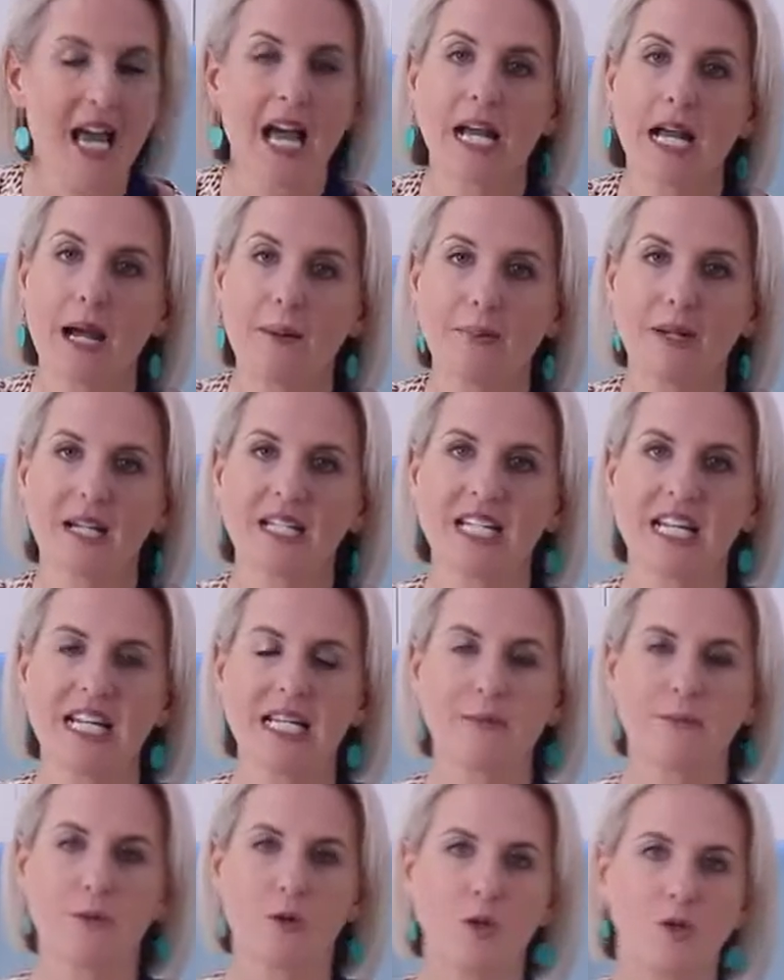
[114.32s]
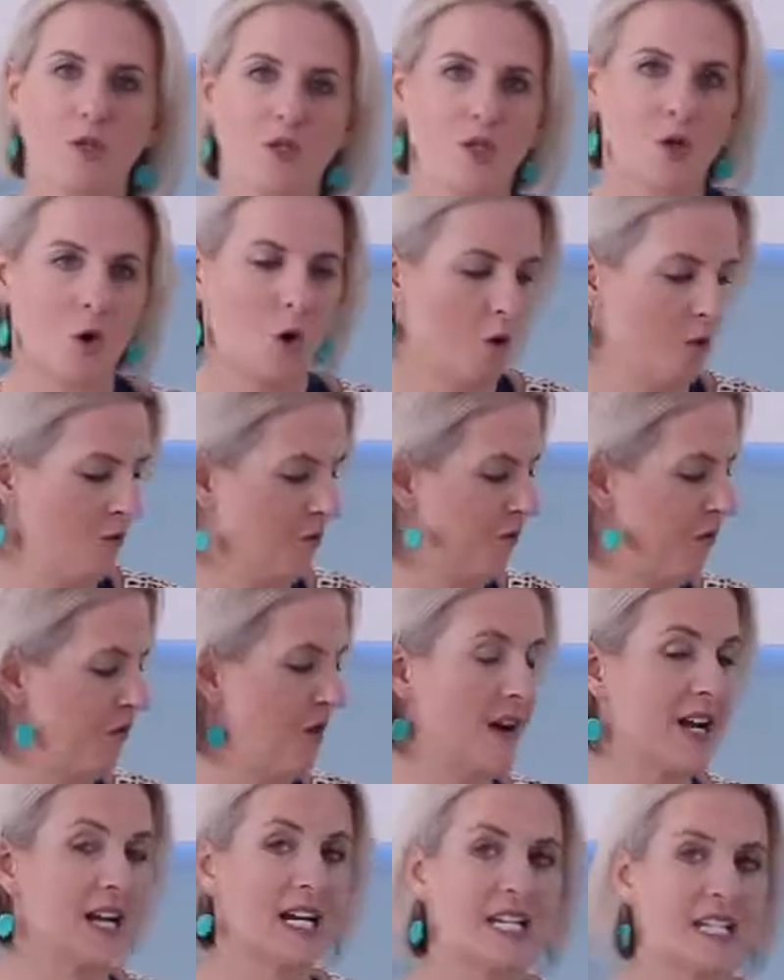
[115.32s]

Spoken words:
a couple of teaspoons of finely